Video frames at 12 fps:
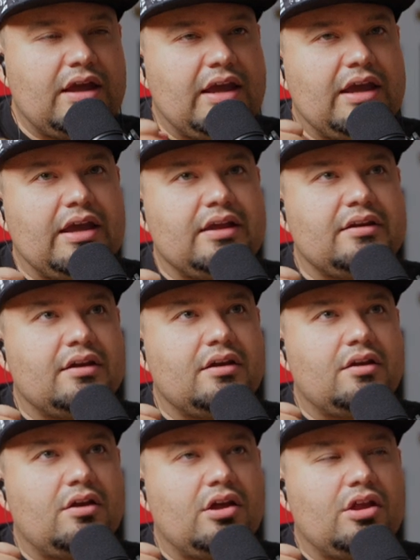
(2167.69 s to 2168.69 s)
And
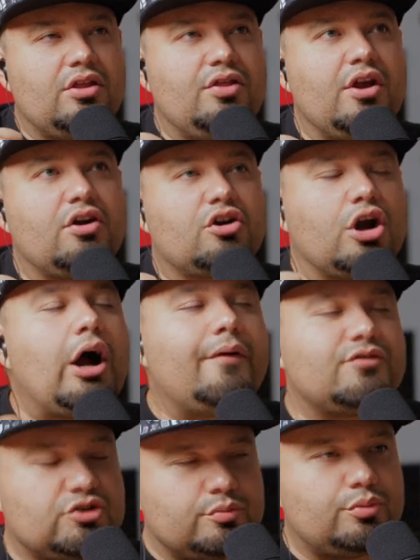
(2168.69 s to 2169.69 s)
they're
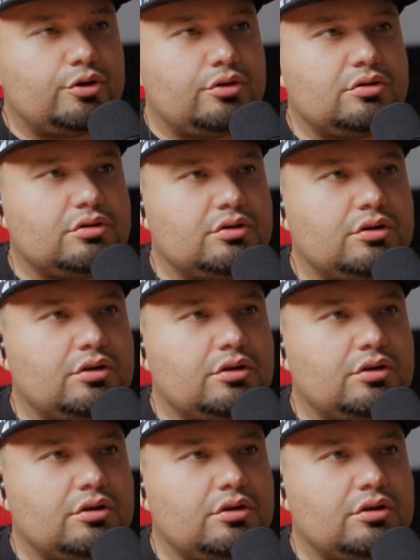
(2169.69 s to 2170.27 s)
comfortable